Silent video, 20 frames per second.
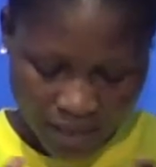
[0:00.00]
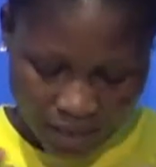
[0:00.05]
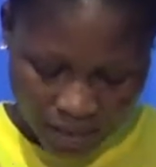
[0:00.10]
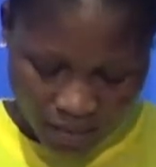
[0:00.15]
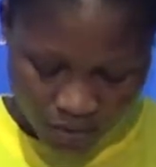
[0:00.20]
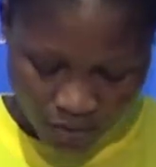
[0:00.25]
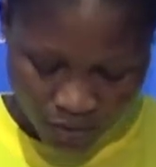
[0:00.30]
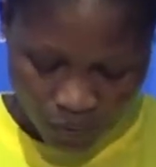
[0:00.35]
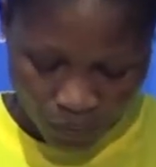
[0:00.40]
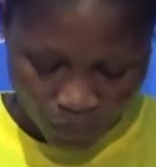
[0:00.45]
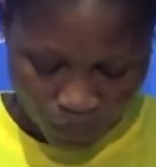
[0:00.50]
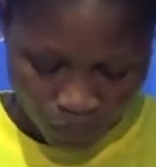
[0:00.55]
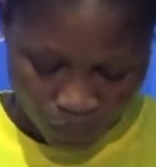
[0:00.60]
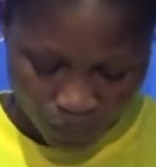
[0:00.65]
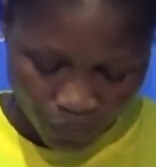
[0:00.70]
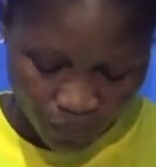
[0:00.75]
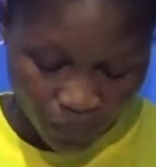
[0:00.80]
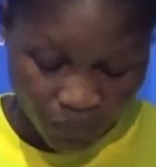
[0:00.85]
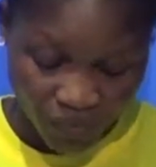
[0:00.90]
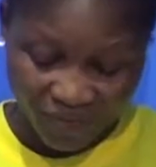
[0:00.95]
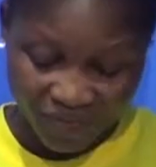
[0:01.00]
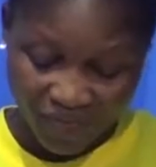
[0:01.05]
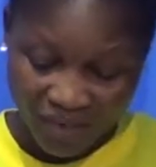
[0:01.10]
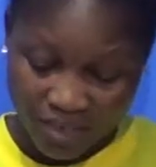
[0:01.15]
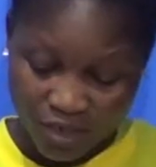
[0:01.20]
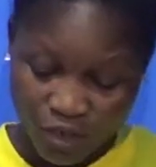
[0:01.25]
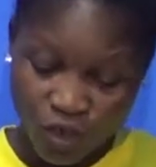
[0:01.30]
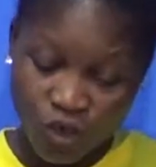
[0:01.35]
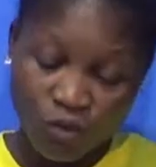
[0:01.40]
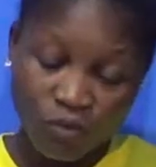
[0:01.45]
So we've
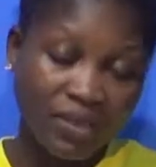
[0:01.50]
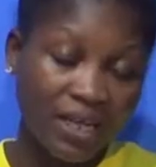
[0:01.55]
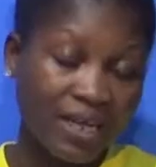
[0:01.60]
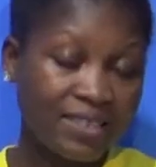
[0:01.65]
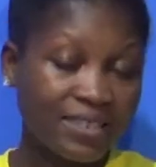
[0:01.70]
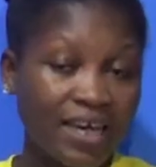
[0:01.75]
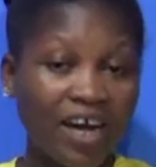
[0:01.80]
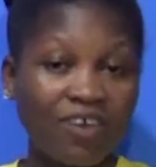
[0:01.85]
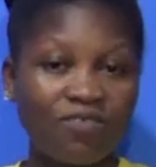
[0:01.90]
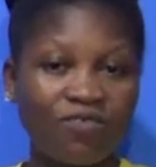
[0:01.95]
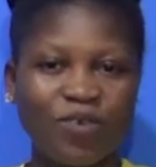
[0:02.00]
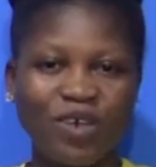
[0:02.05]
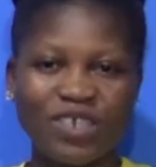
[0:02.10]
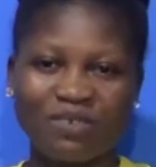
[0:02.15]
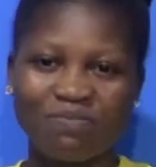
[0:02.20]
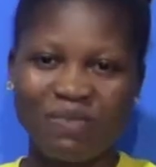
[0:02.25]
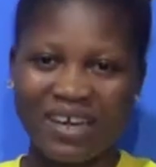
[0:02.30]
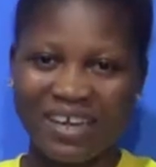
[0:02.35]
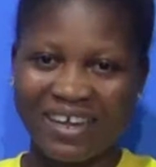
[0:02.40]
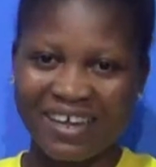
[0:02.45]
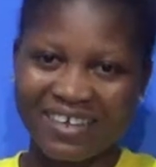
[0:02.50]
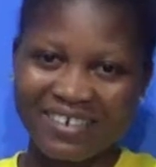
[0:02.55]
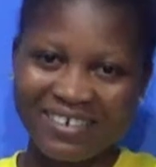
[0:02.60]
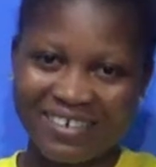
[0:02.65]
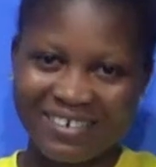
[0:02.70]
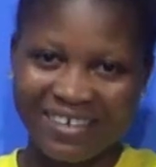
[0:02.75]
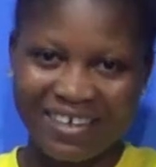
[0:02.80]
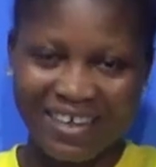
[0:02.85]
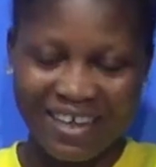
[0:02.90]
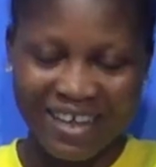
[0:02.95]
assumed that I've washed my
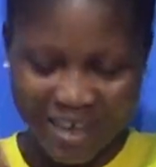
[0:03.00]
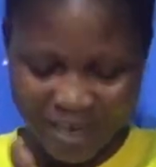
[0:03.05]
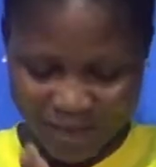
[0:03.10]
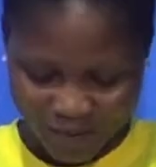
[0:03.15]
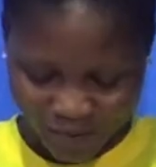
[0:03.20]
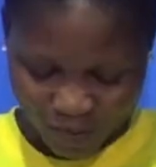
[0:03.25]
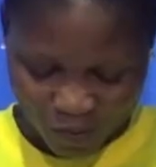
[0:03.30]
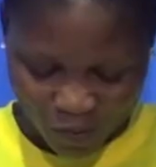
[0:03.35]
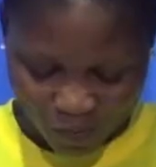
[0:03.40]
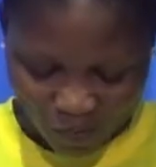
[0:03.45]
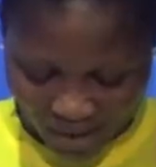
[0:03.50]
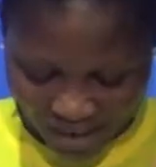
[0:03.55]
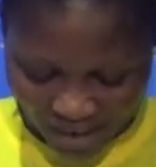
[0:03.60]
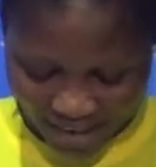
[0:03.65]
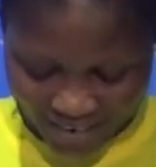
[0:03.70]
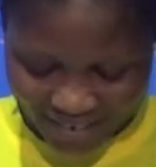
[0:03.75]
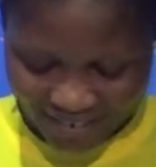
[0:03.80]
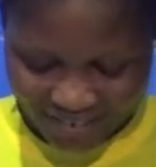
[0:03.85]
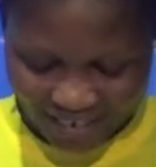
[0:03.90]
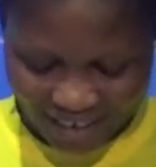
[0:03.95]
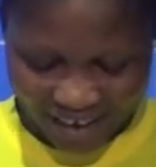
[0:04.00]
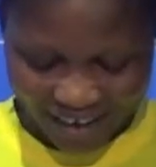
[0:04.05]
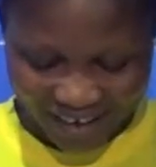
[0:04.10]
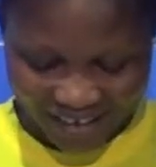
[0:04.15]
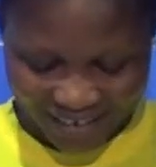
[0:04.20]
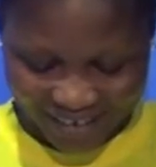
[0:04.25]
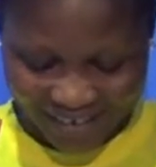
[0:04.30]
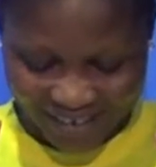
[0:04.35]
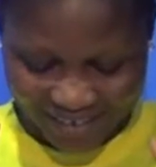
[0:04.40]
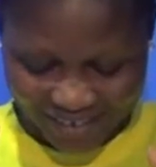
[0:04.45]
hand, and so my hands are
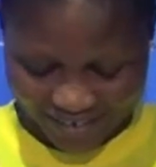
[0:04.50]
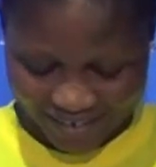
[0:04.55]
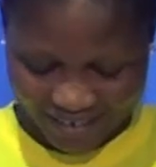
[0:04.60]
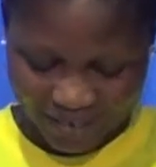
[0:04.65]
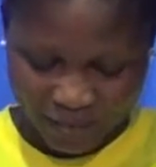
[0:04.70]
clean.